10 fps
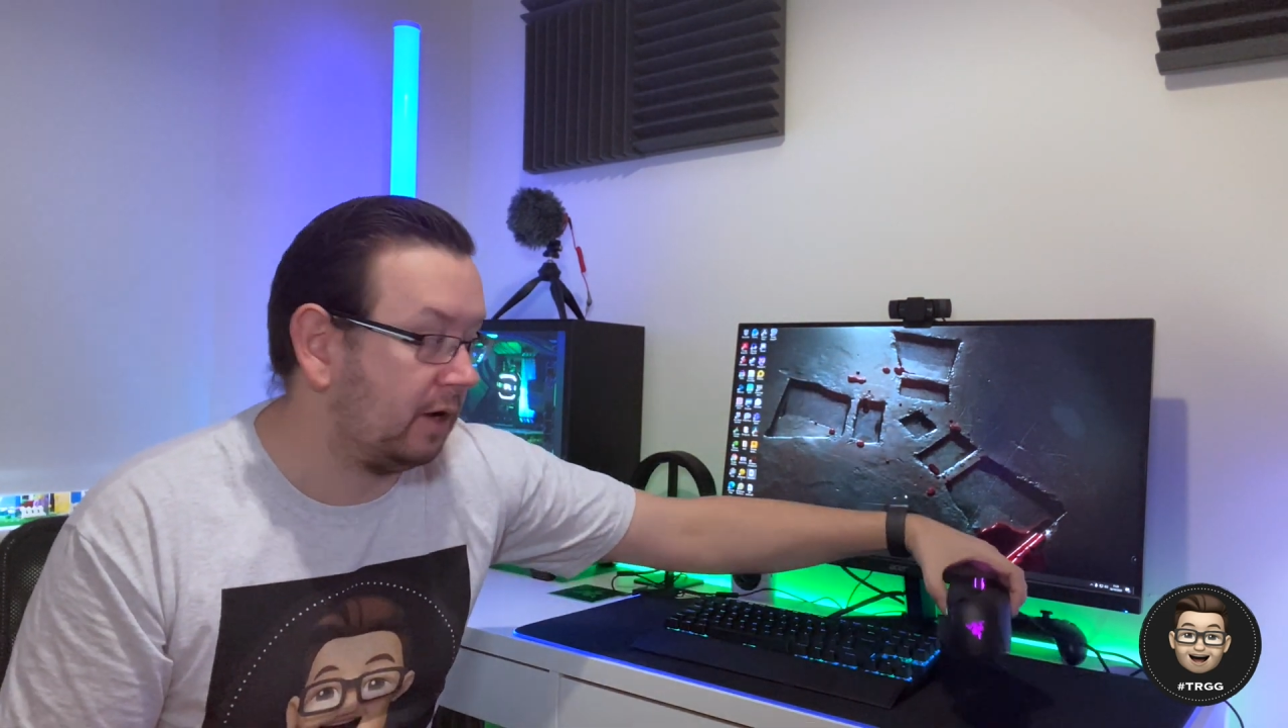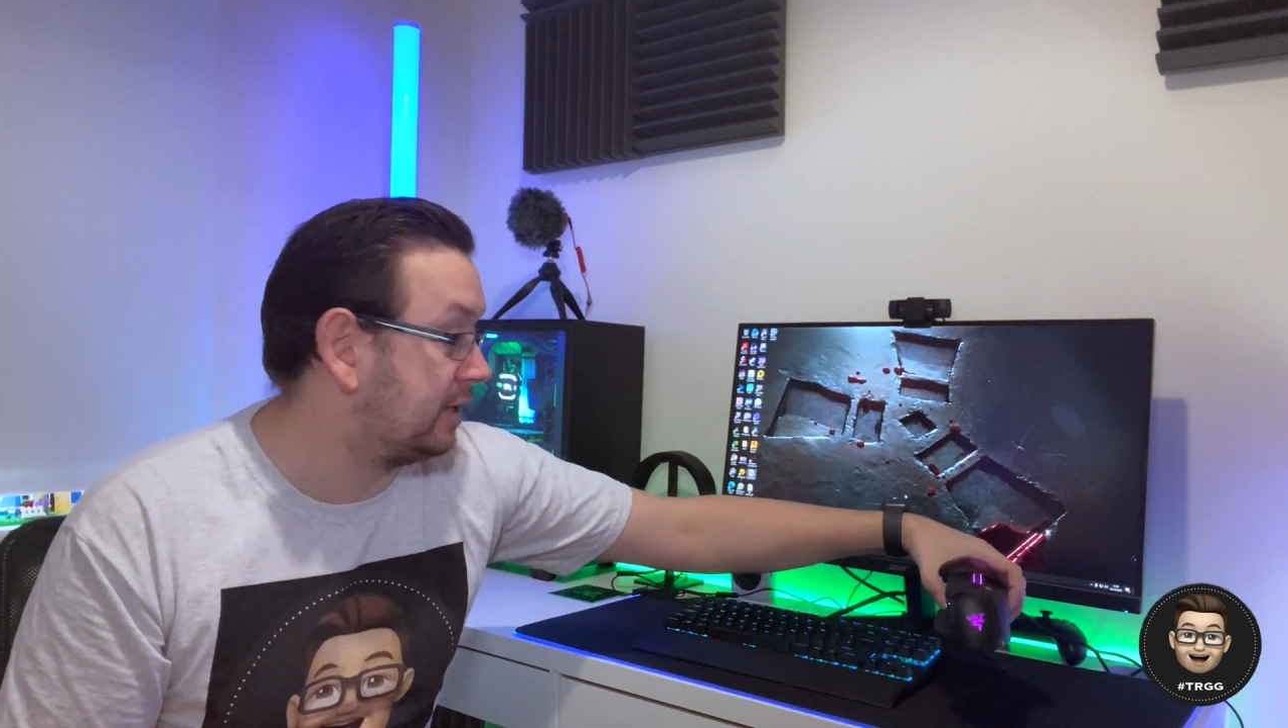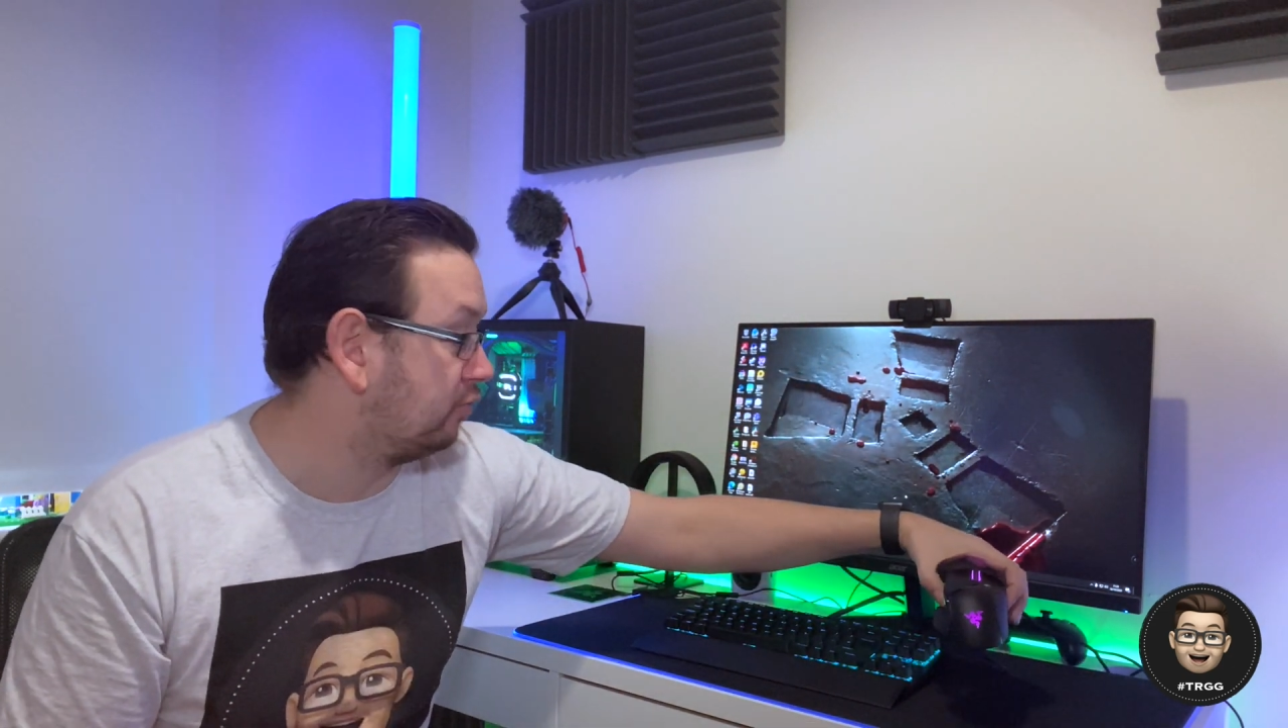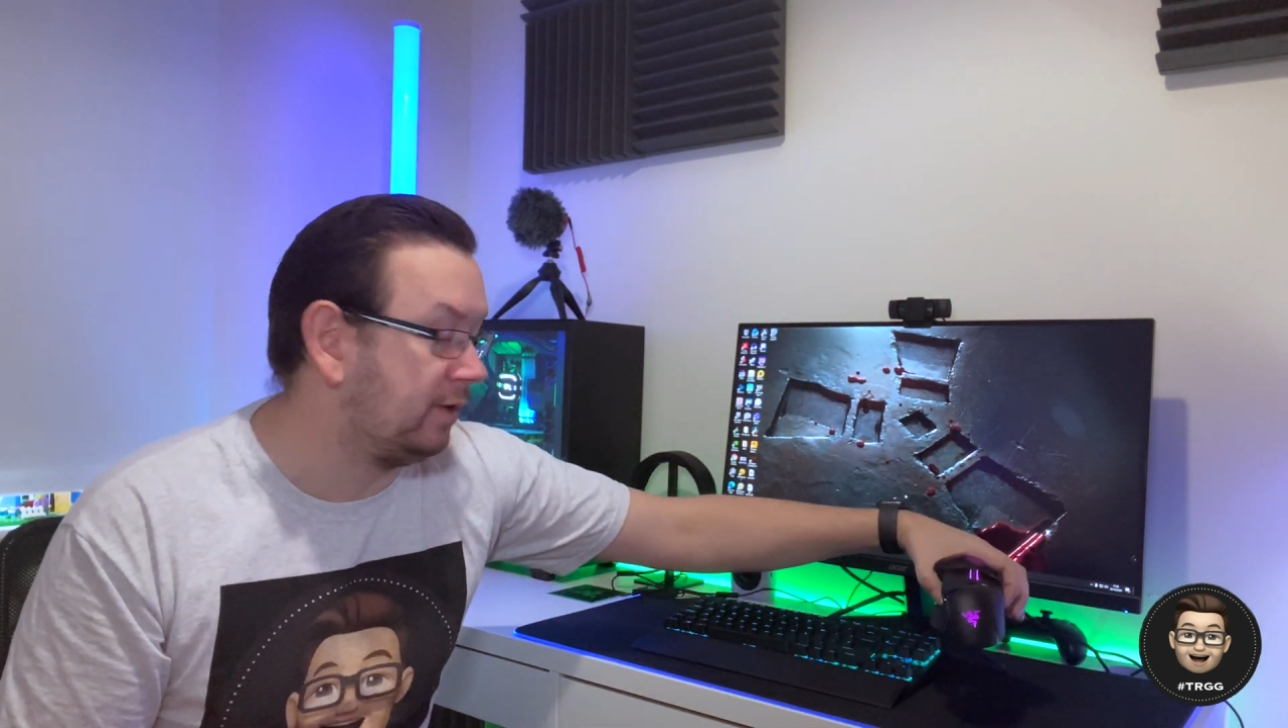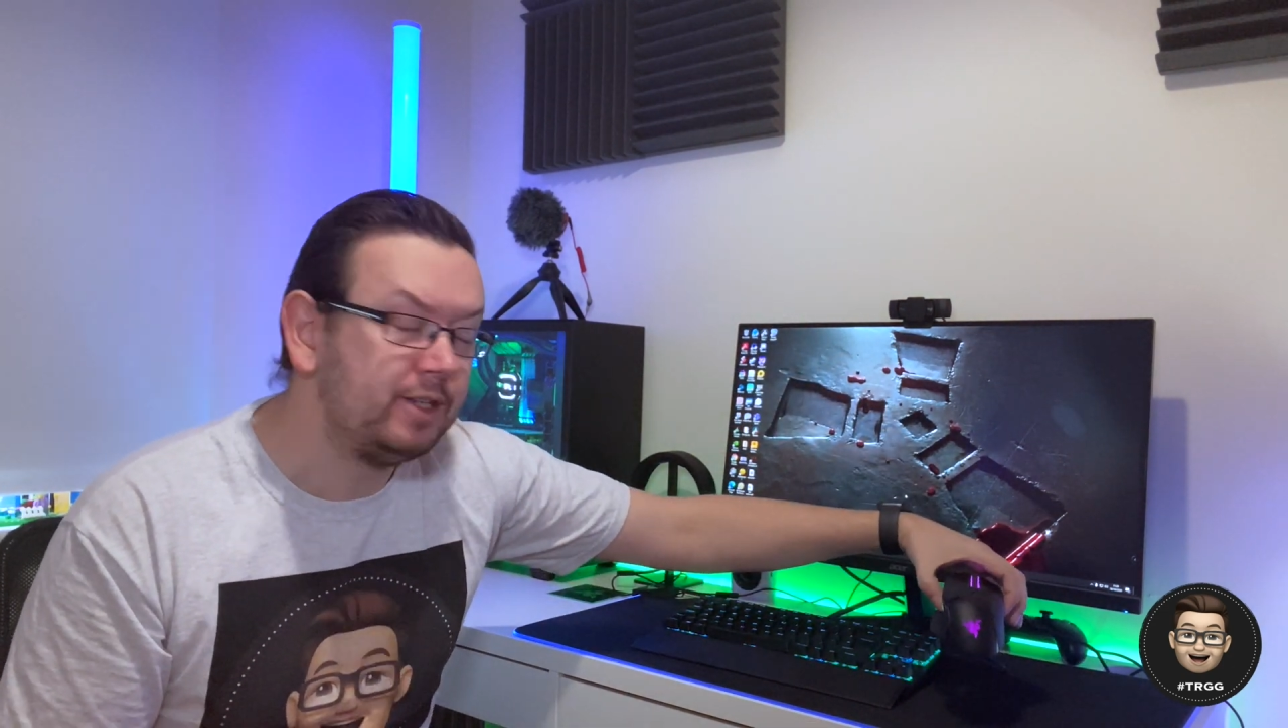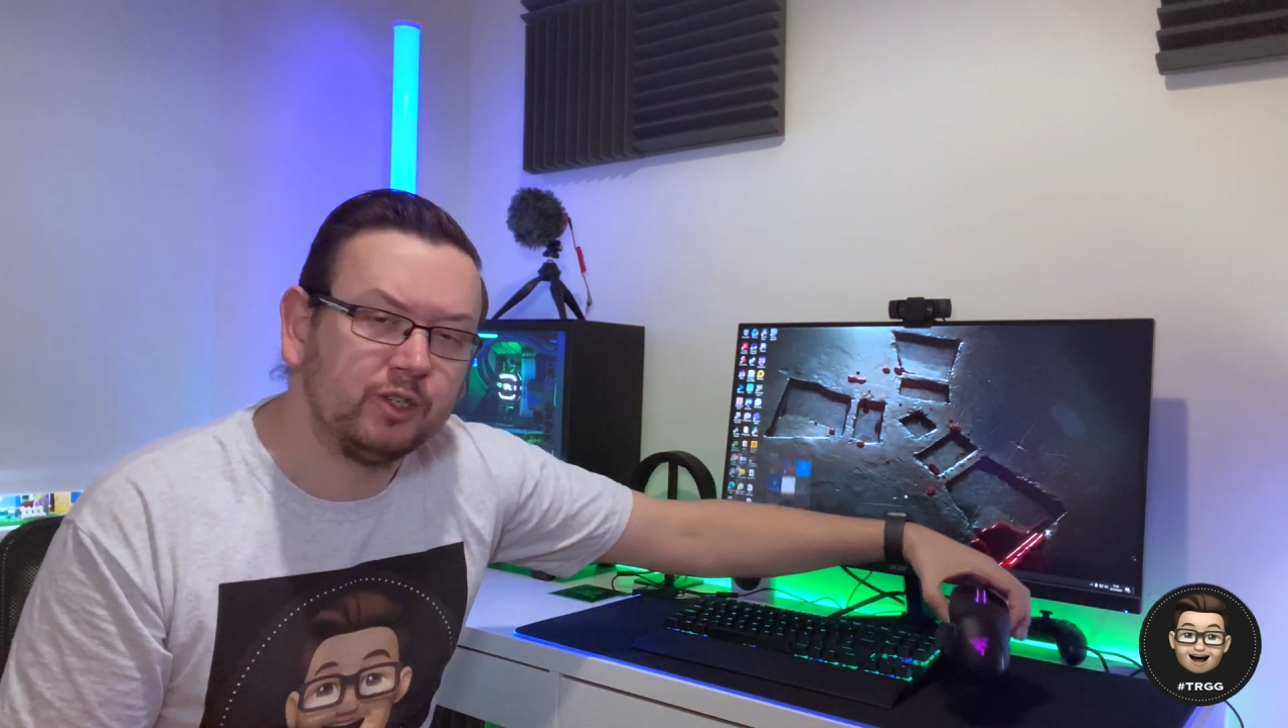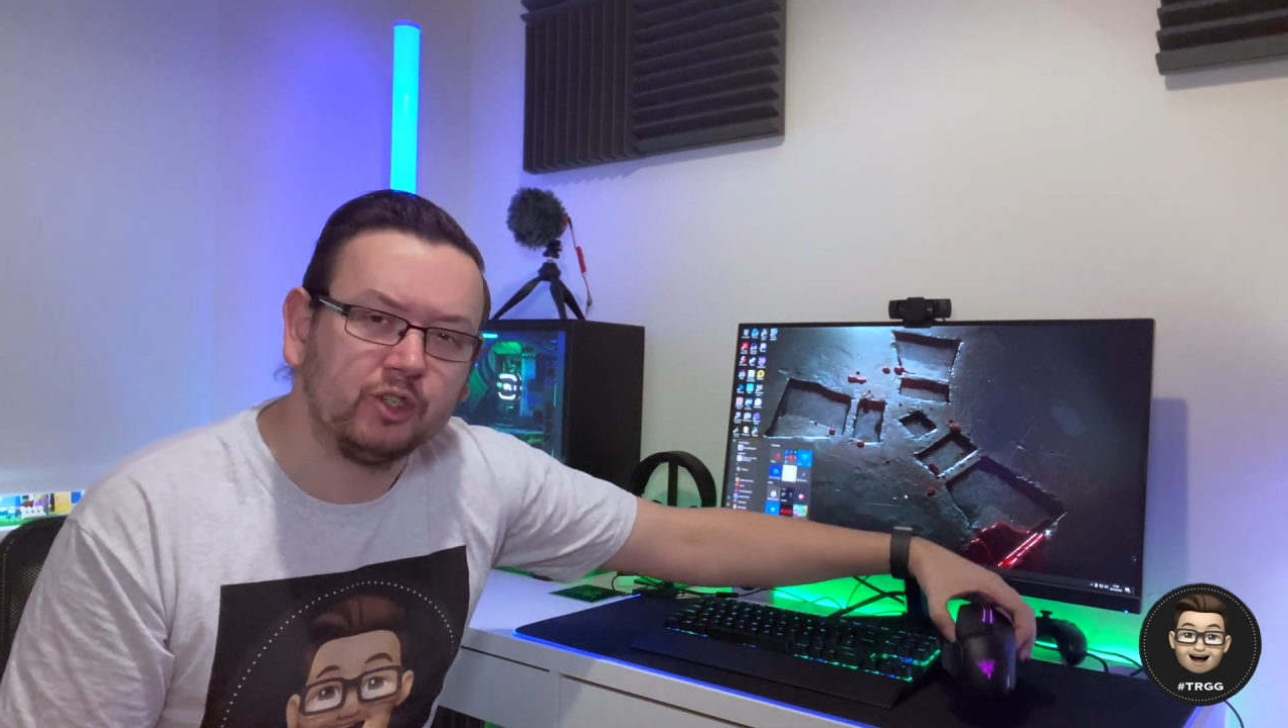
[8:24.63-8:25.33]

is a recent